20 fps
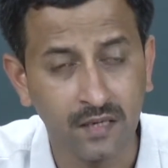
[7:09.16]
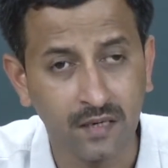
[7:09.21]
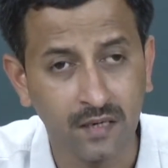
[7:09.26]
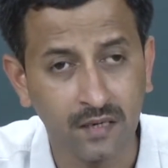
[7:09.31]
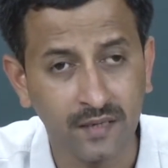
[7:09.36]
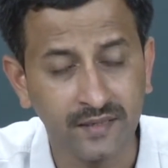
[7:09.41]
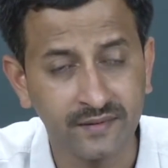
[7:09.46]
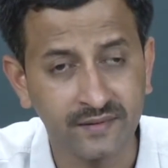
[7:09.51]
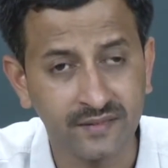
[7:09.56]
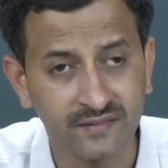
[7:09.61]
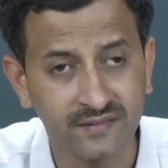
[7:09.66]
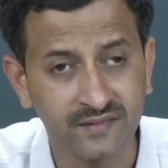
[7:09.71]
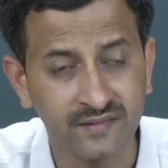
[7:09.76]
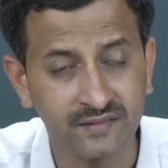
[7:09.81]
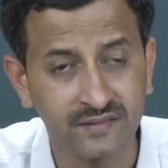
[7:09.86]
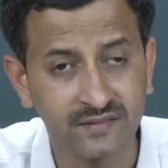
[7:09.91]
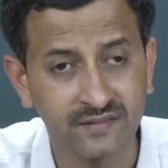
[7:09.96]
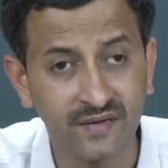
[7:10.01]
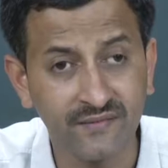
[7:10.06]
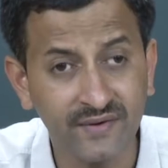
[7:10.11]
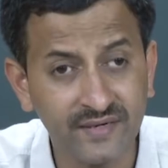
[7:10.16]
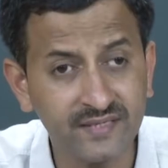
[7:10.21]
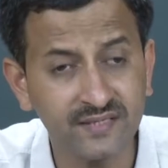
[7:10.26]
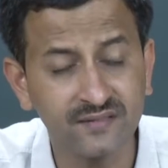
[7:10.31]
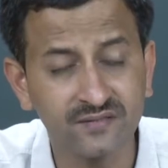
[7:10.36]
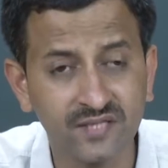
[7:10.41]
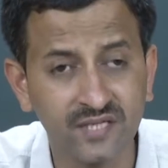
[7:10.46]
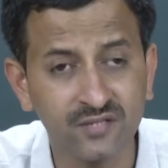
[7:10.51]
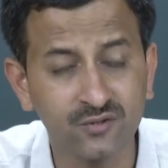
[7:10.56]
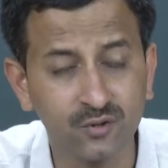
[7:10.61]
in the
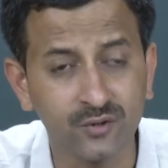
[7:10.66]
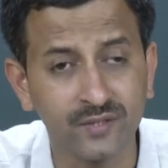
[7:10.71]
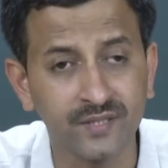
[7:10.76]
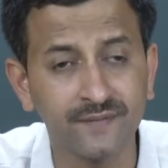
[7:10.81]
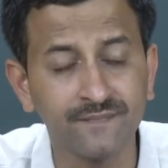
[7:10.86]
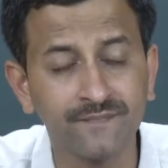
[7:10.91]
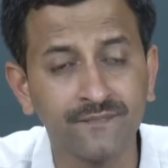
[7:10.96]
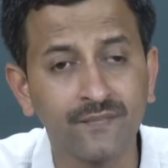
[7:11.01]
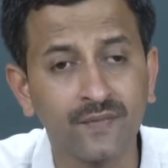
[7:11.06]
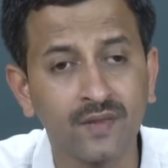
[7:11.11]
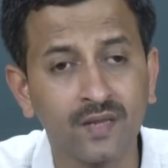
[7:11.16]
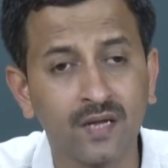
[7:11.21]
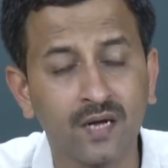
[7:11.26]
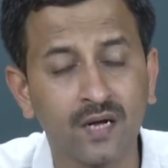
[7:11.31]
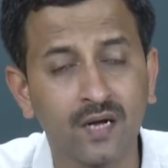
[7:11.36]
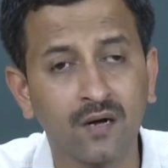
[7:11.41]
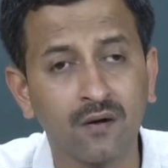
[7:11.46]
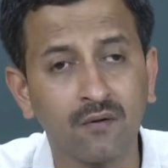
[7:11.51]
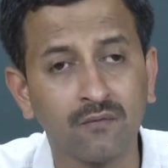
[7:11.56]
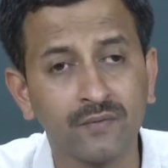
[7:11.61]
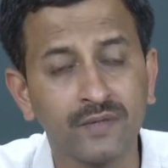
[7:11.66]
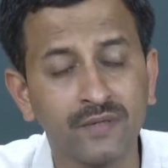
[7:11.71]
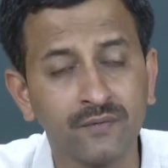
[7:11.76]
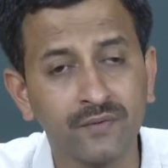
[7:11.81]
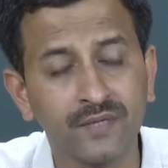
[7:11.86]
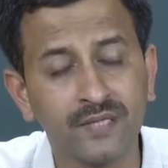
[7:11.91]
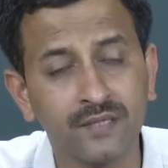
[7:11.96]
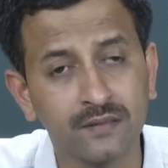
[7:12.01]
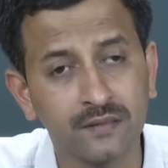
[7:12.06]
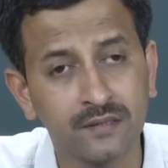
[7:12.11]
17th century,
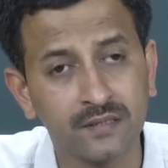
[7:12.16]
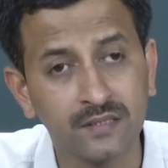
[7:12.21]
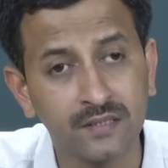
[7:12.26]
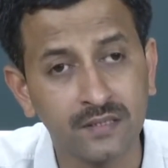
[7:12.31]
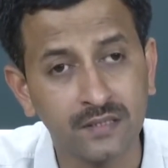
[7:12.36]
we